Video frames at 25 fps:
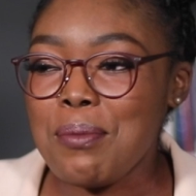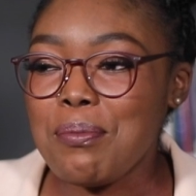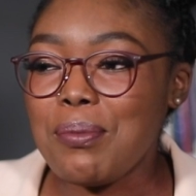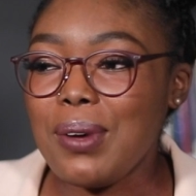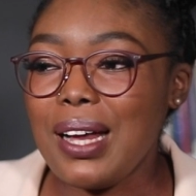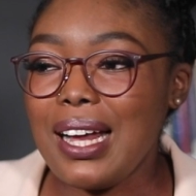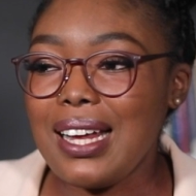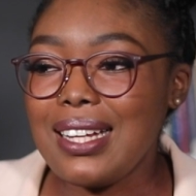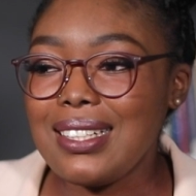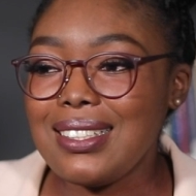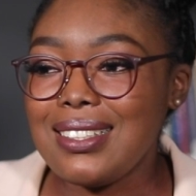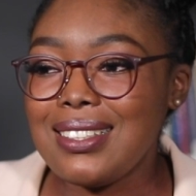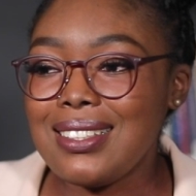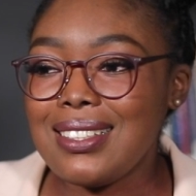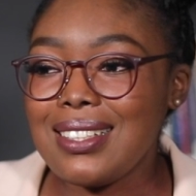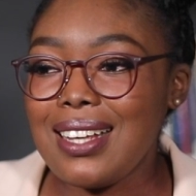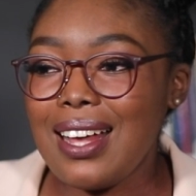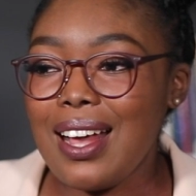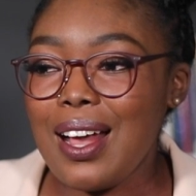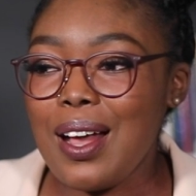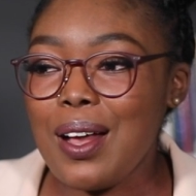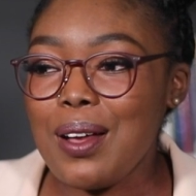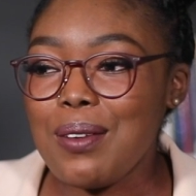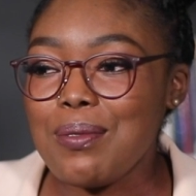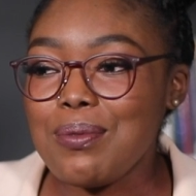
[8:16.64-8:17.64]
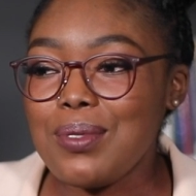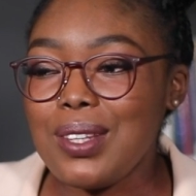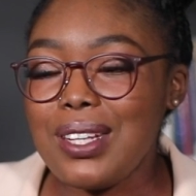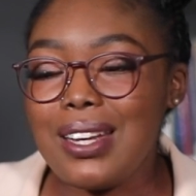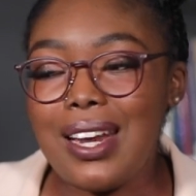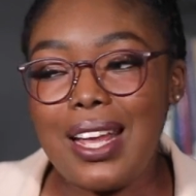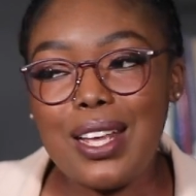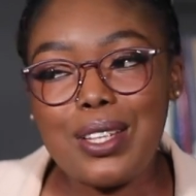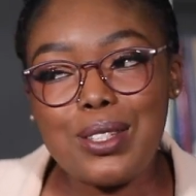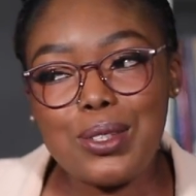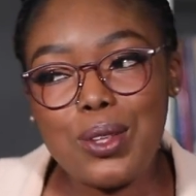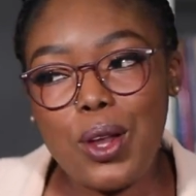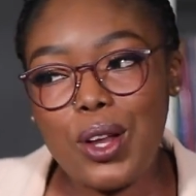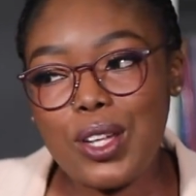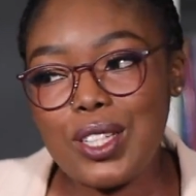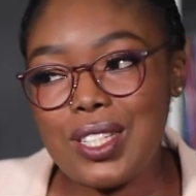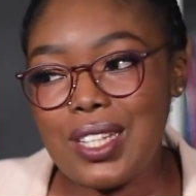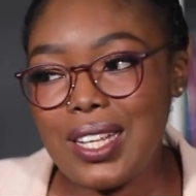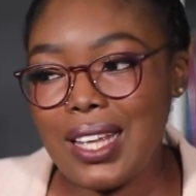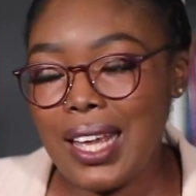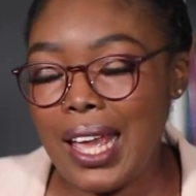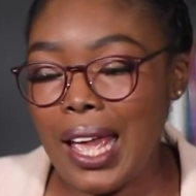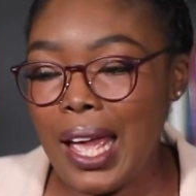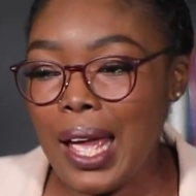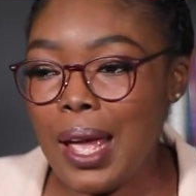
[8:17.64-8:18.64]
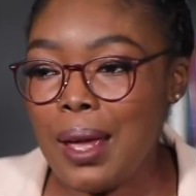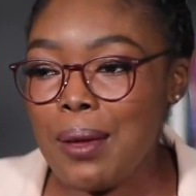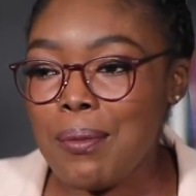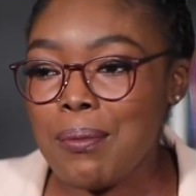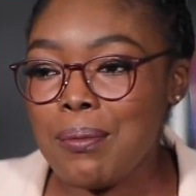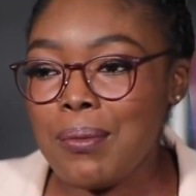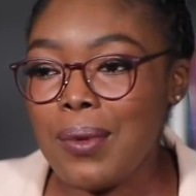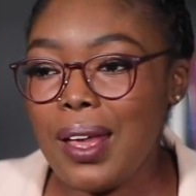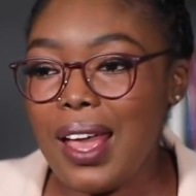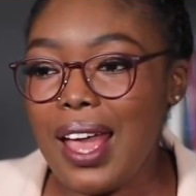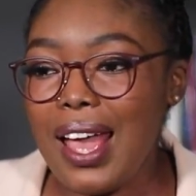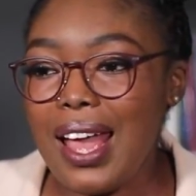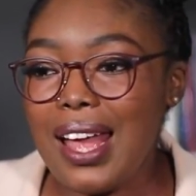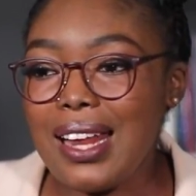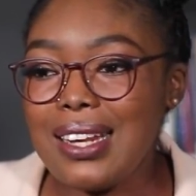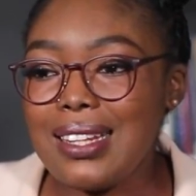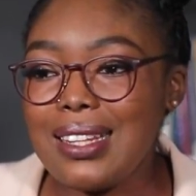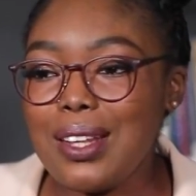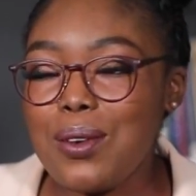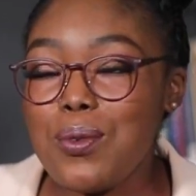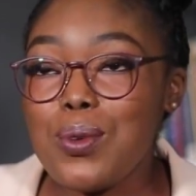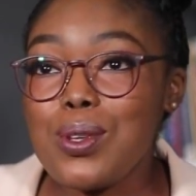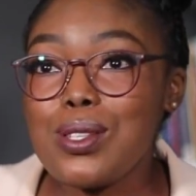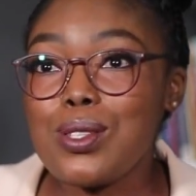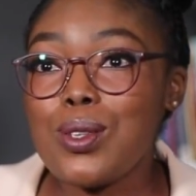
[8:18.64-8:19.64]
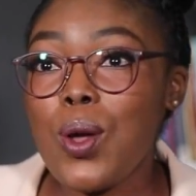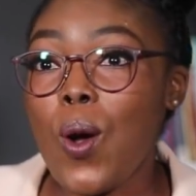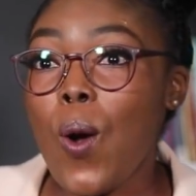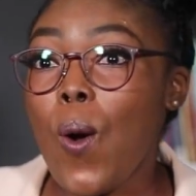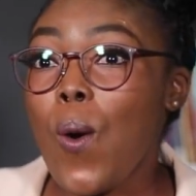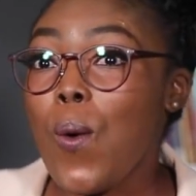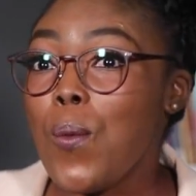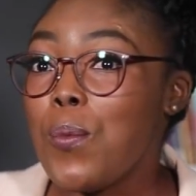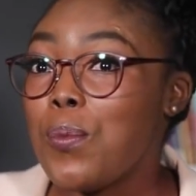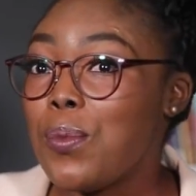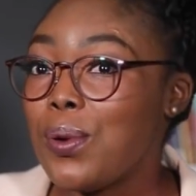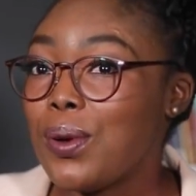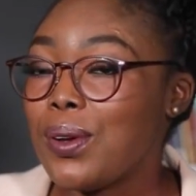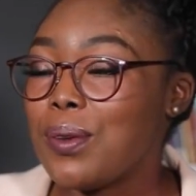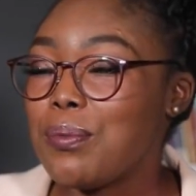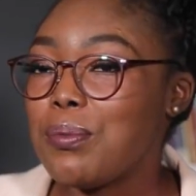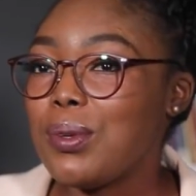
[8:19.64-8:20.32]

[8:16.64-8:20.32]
But the next doctor came, and there was hope,